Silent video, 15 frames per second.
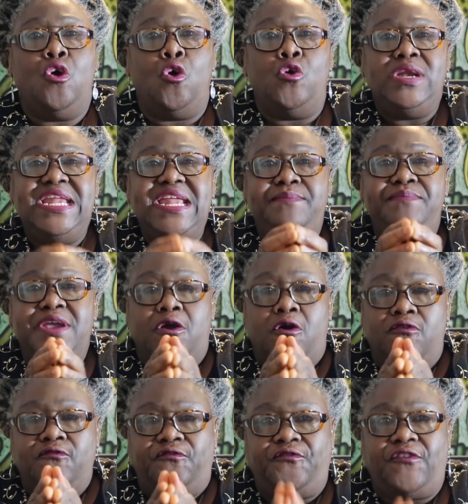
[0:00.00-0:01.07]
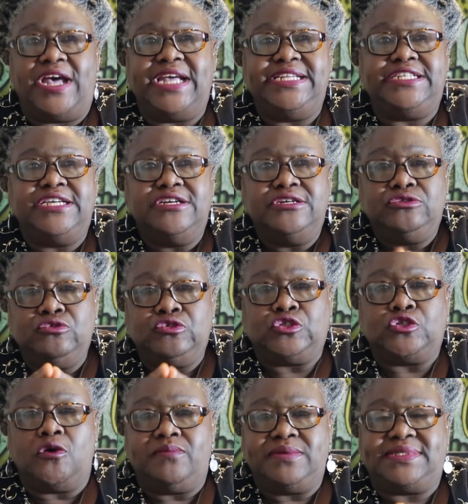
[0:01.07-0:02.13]
only be confined to
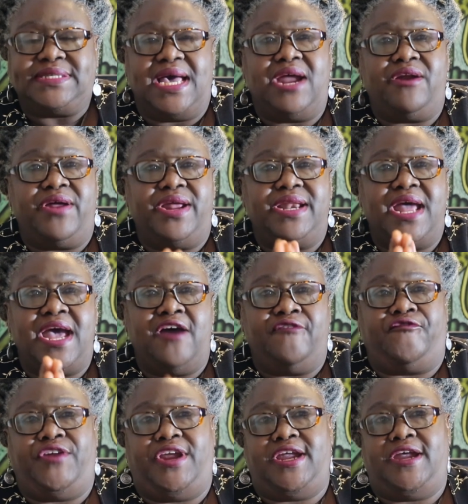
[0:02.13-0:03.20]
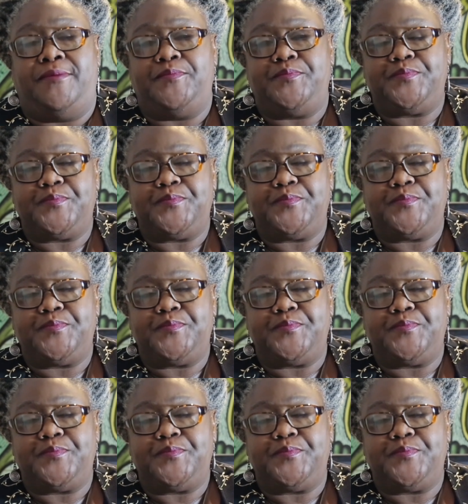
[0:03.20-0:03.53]
sub Saharan Africa?